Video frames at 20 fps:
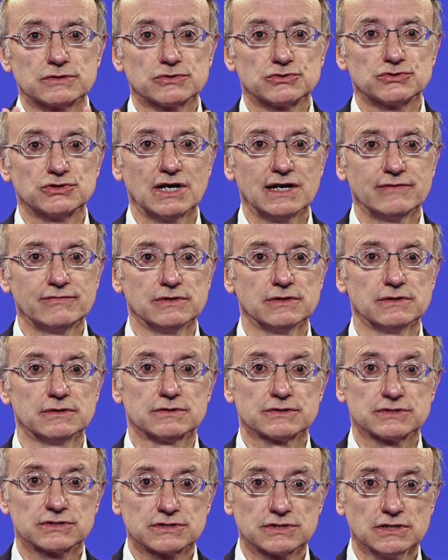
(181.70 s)
to travel
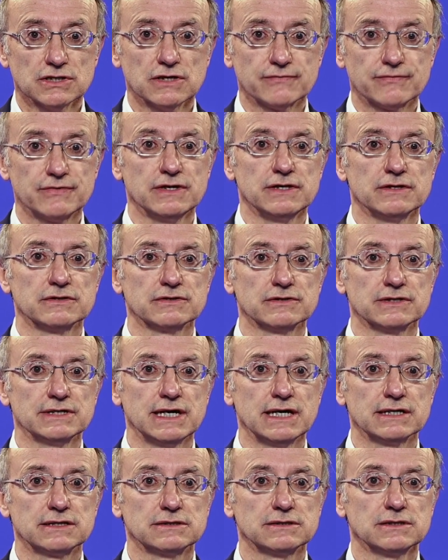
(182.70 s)
surf the
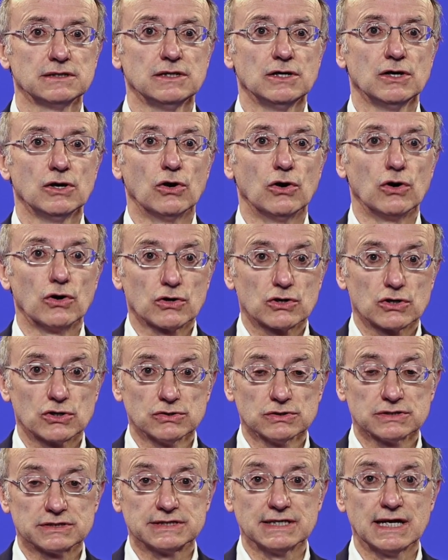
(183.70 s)
internet or
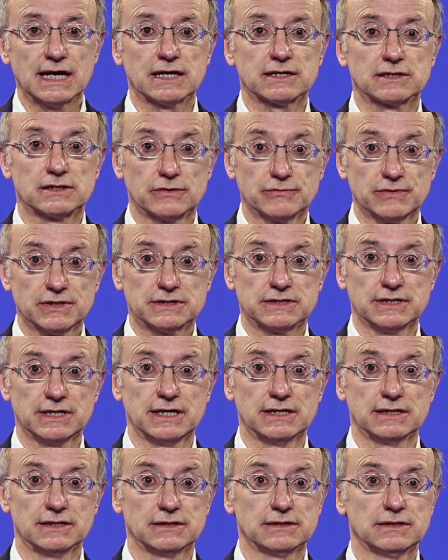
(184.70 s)
contact a
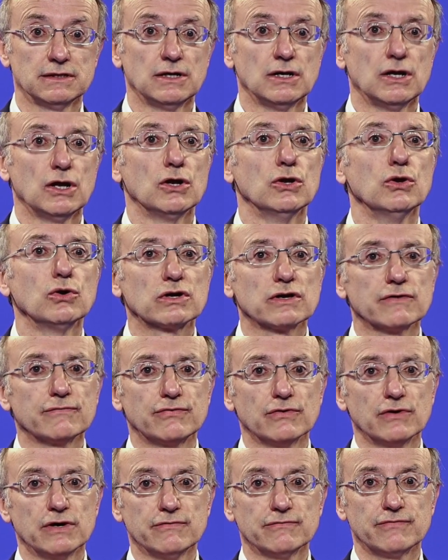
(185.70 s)
retailer looking
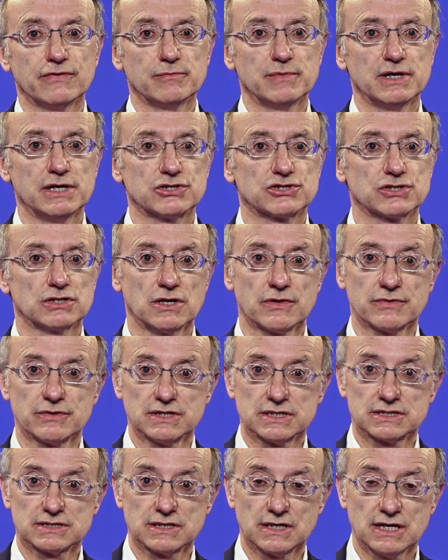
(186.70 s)
for information on the
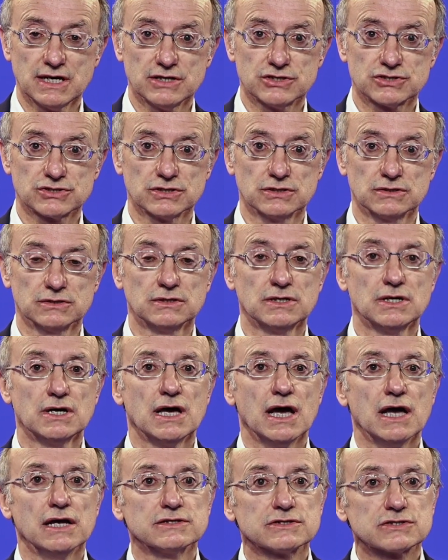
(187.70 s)
destination
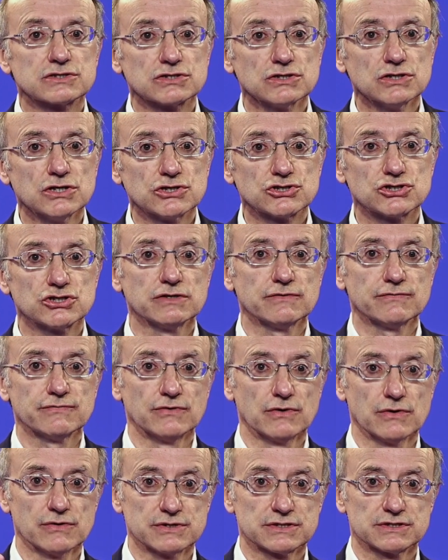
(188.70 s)
and searching
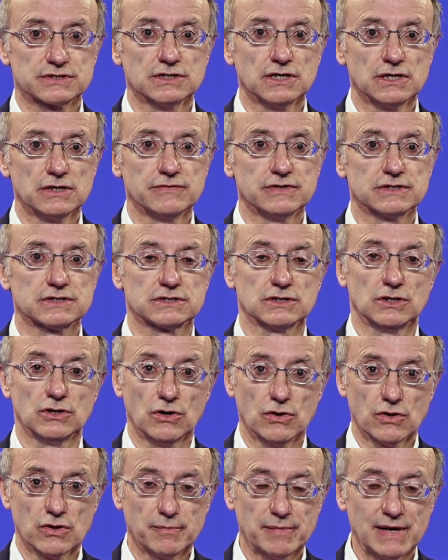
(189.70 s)
for the service
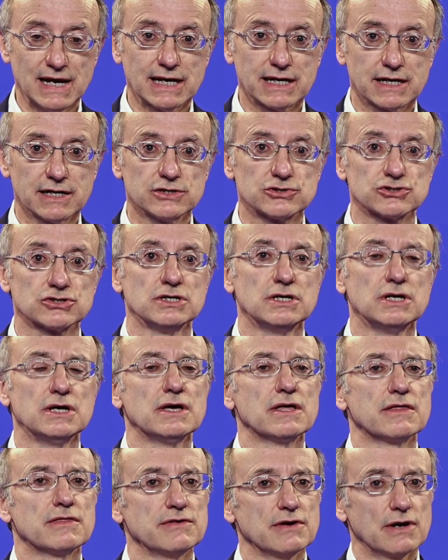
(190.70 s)
or the package
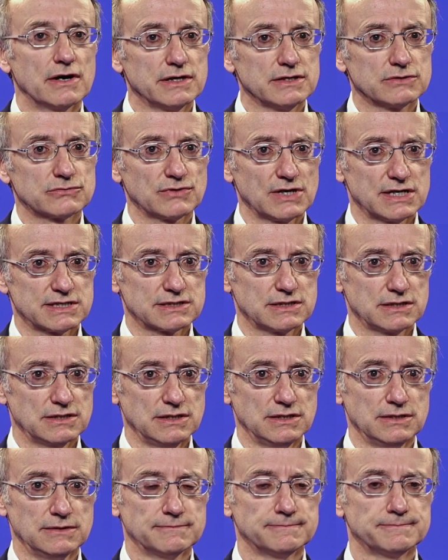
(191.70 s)
they are interested in.